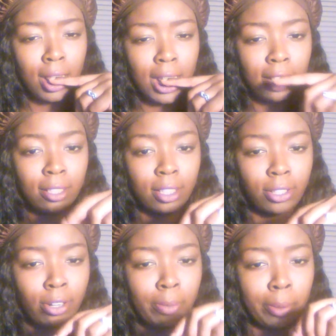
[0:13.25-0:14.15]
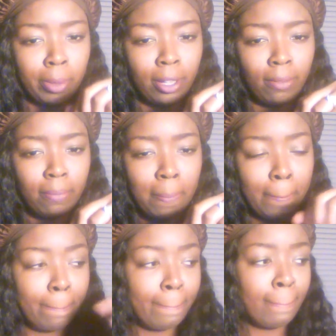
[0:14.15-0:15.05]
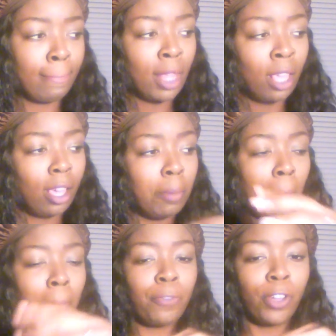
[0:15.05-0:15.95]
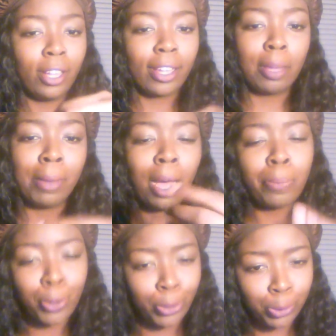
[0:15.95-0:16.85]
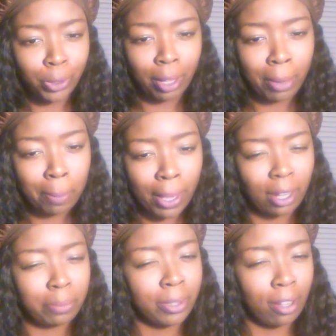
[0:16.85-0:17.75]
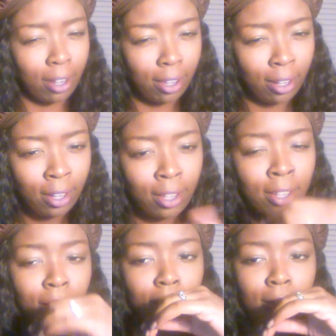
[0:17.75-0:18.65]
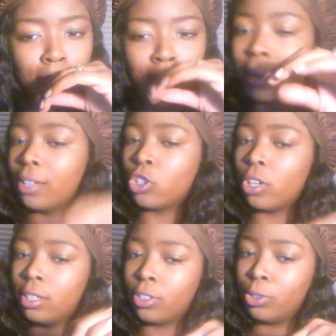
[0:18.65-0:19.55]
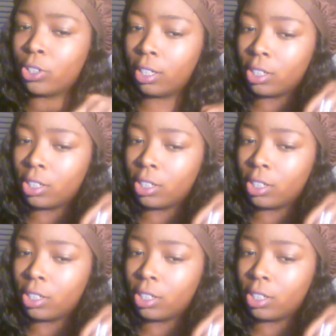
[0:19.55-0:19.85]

disturbing me. It made me feel like, am I a prude? Am I being uptight? I'm not trying to judge